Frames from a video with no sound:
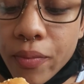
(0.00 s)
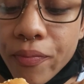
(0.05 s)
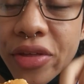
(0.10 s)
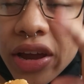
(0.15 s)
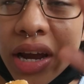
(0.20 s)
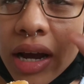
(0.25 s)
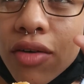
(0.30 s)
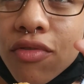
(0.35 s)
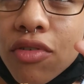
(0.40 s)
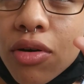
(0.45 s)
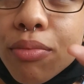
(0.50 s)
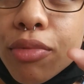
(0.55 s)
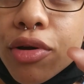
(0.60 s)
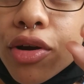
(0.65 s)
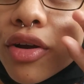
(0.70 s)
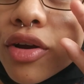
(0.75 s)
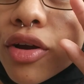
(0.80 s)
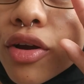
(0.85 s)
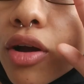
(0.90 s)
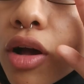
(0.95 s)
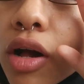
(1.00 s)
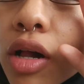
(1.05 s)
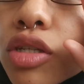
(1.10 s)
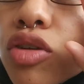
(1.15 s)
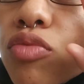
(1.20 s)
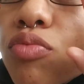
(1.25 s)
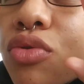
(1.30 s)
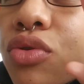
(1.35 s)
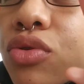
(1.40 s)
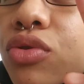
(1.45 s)
they have a burger called
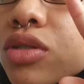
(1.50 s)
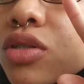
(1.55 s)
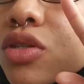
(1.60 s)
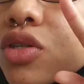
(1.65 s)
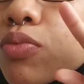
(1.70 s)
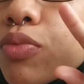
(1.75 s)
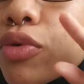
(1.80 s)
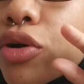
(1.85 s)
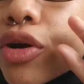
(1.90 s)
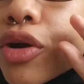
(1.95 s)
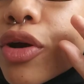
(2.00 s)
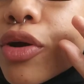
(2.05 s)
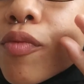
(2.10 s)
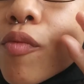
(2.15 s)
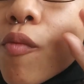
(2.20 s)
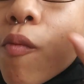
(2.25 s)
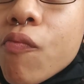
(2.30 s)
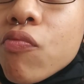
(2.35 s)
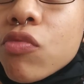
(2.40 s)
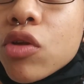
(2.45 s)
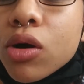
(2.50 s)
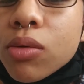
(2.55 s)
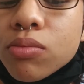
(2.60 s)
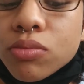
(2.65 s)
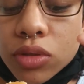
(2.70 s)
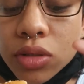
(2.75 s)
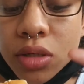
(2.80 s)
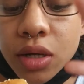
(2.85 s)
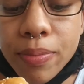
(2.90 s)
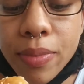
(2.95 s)
the Broasted Burger. And it
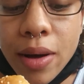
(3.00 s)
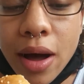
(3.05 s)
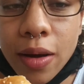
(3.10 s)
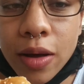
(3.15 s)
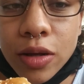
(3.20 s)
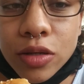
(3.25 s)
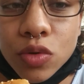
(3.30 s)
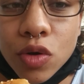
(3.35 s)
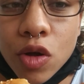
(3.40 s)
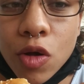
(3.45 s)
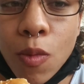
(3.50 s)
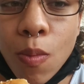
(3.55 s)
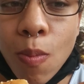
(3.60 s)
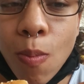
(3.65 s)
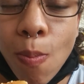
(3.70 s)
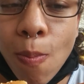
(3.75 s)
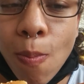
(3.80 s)
comes in a pack as well.